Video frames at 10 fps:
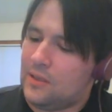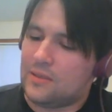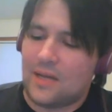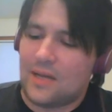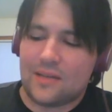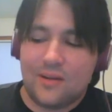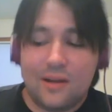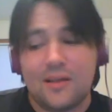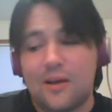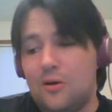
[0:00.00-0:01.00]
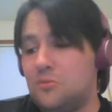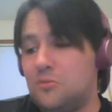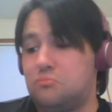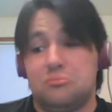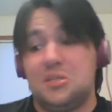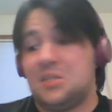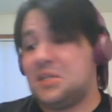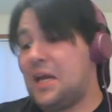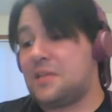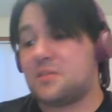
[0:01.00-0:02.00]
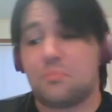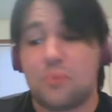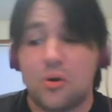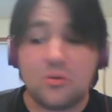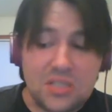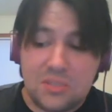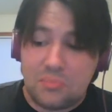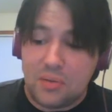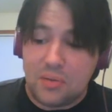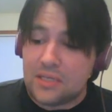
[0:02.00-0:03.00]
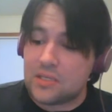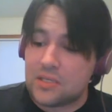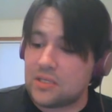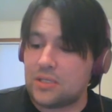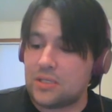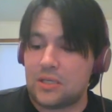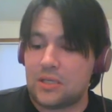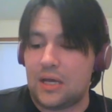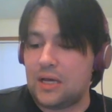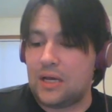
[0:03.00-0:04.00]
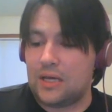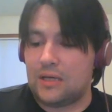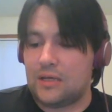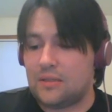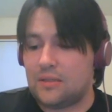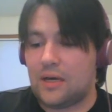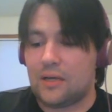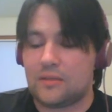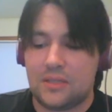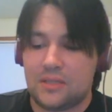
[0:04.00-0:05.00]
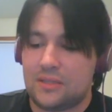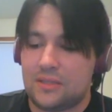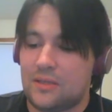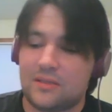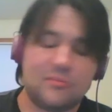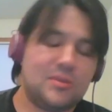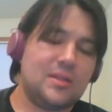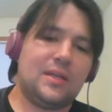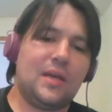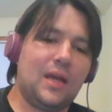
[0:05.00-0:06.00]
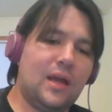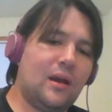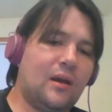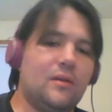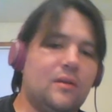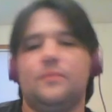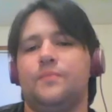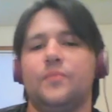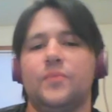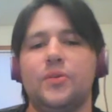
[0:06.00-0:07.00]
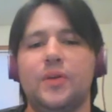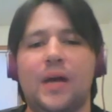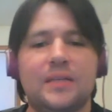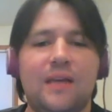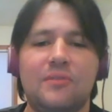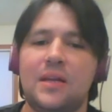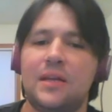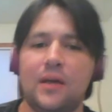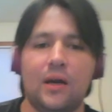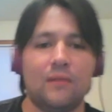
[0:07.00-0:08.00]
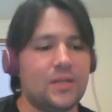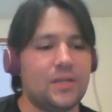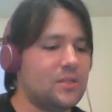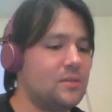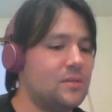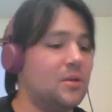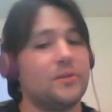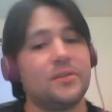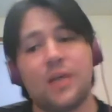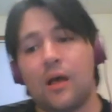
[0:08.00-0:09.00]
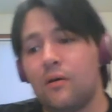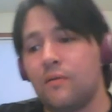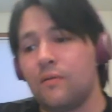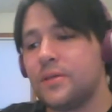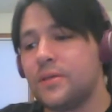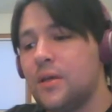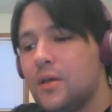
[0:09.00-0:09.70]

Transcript: Dr. Elio really hates the protein paste. Dr. Linda doesn't really care. You guys having any conversations among yourselves?